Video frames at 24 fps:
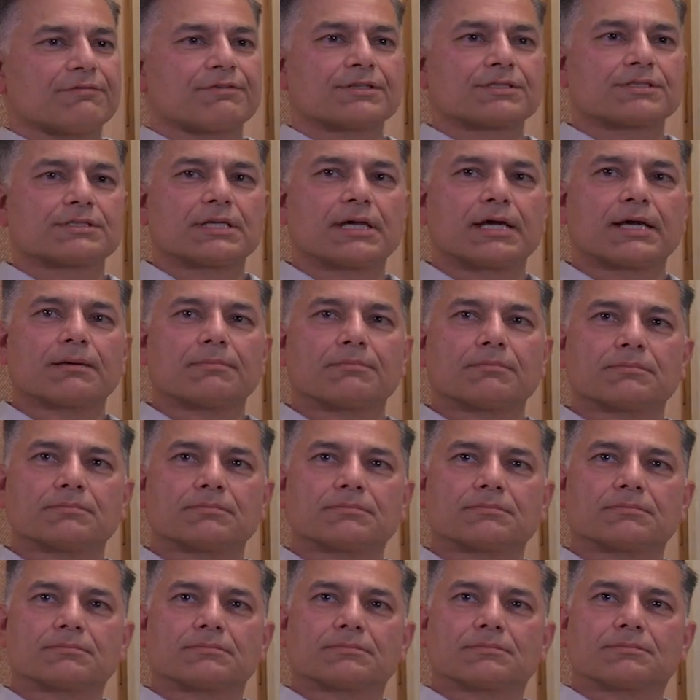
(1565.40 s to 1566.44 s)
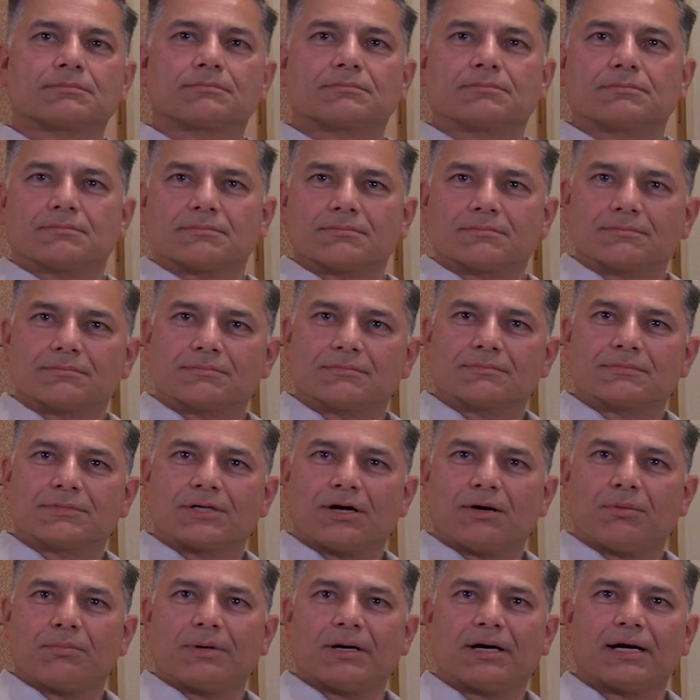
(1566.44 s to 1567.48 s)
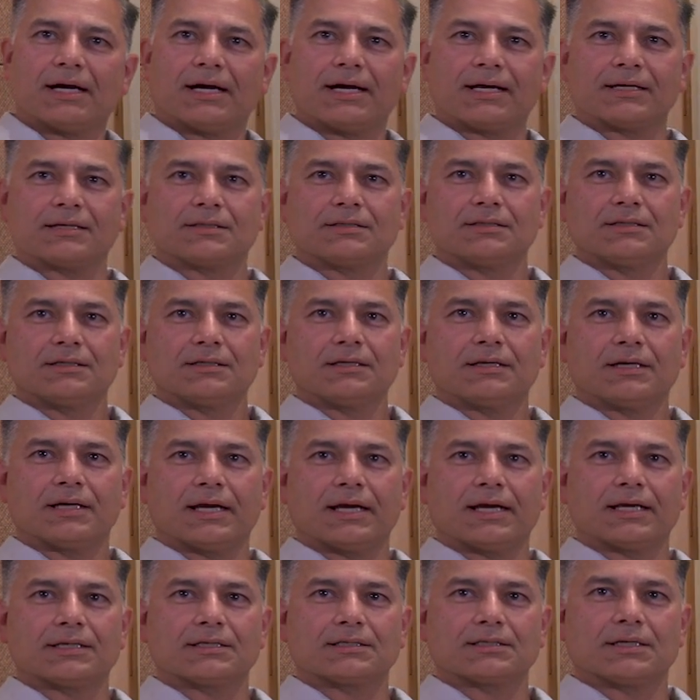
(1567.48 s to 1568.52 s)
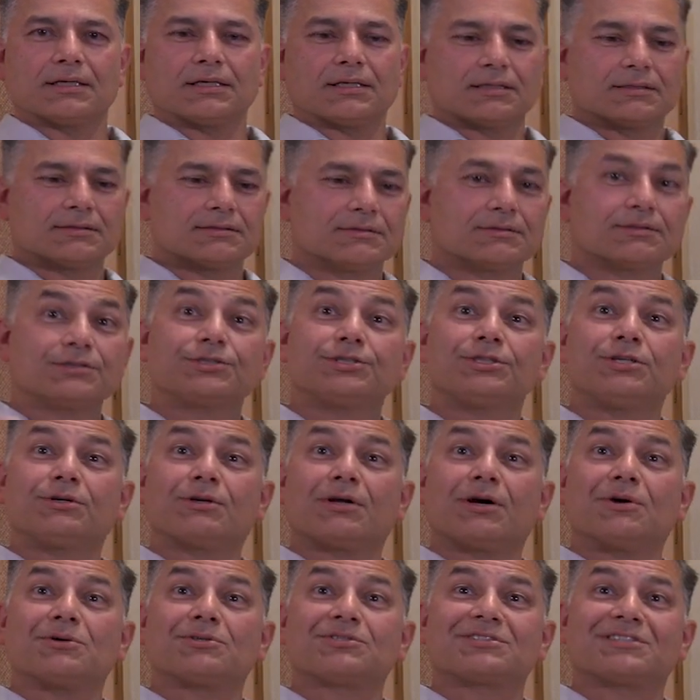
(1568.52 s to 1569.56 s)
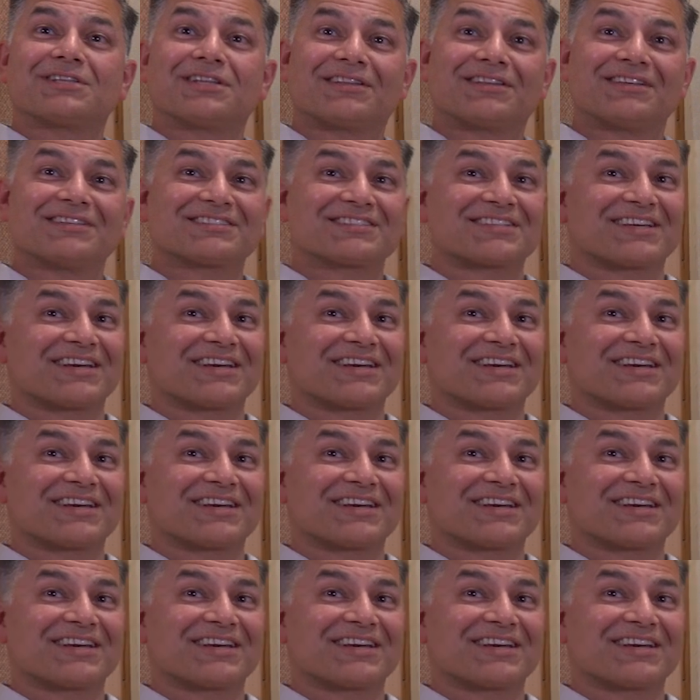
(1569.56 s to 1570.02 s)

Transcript: his name go by, and kudos to this